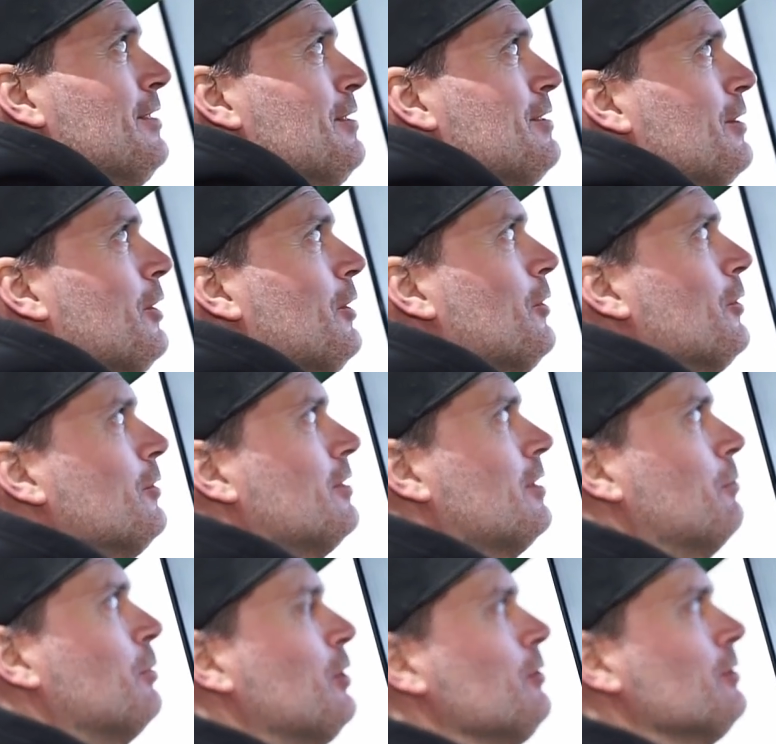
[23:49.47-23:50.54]
So
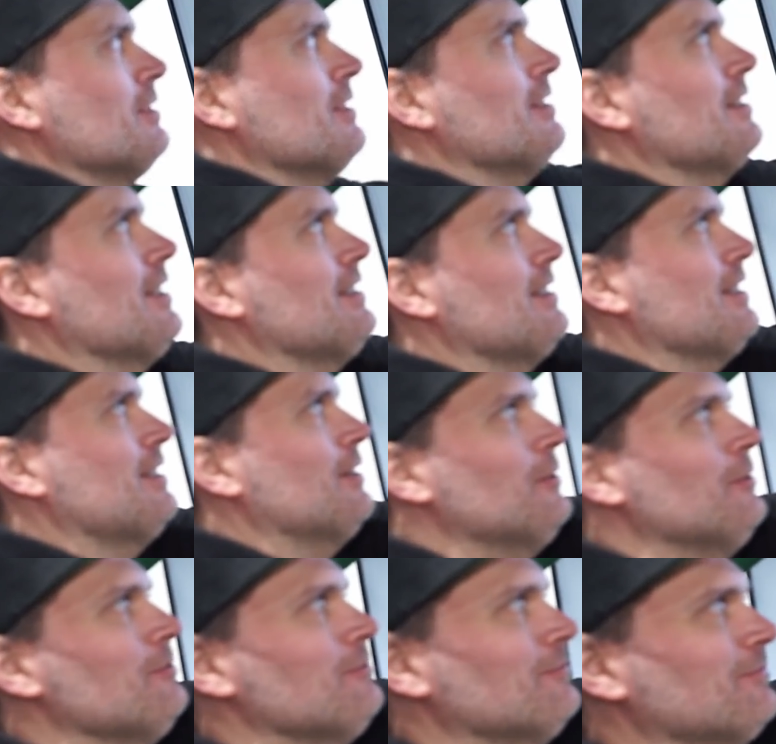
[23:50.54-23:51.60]
the blue is the
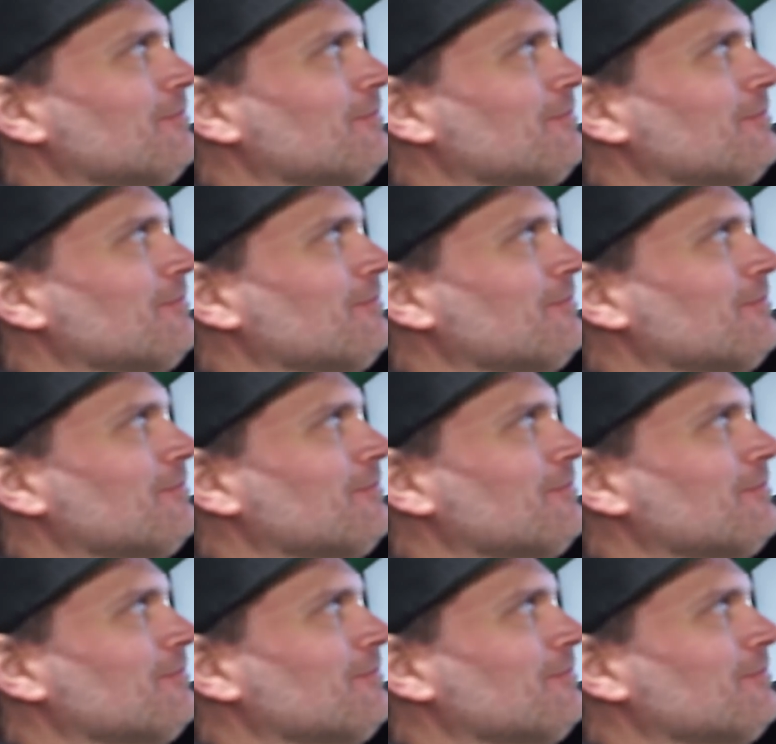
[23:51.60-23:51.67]
62.